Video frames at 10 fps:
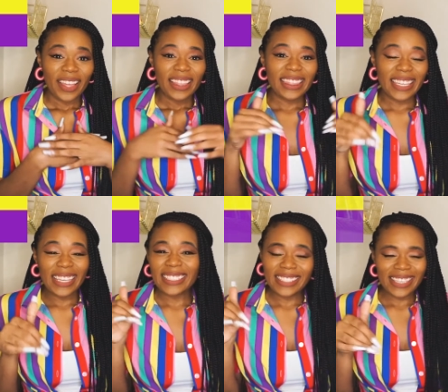
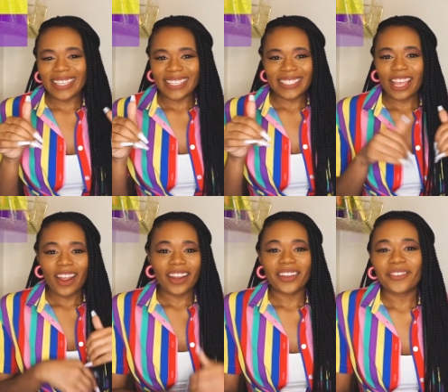This is
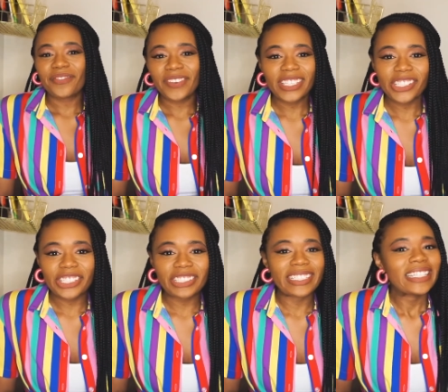our
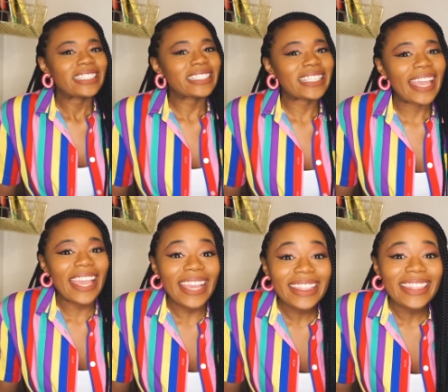official
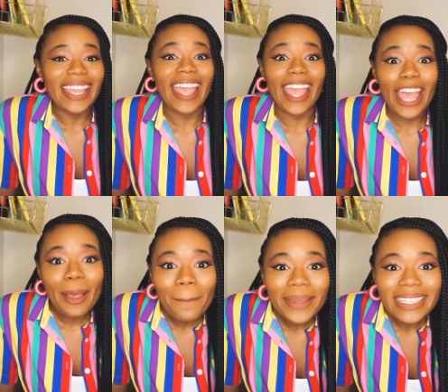tenth
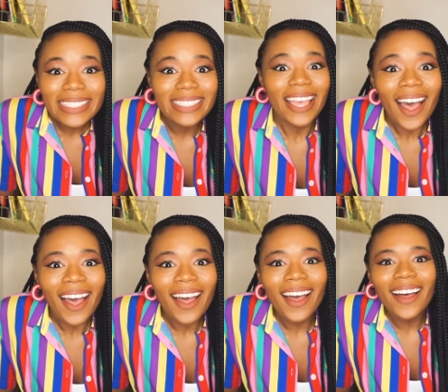
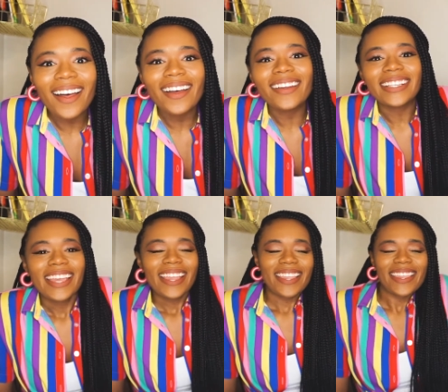episode.
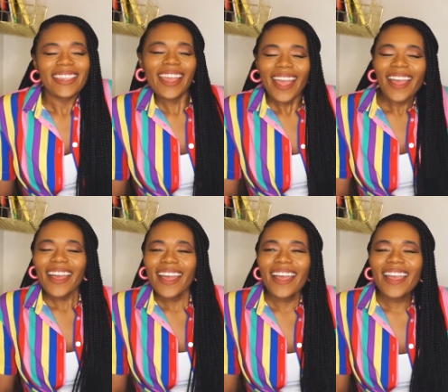
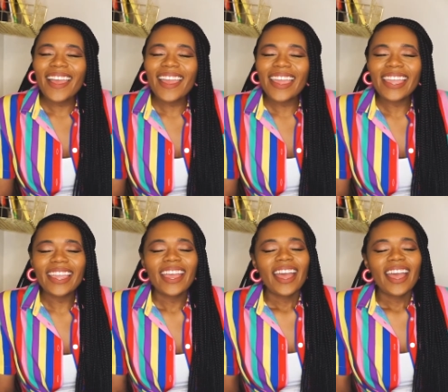Yay!